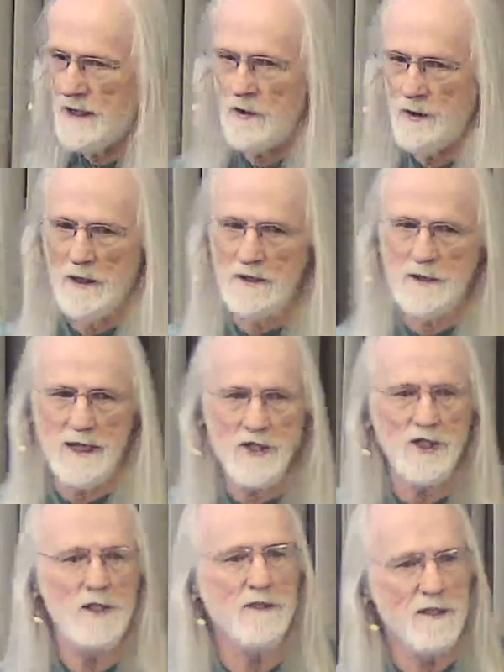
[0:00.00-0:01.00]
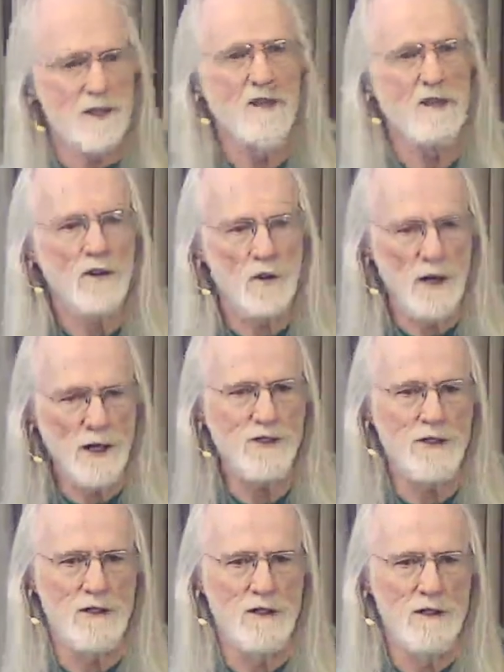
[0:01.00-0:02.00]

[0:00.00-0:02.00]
realization is another question.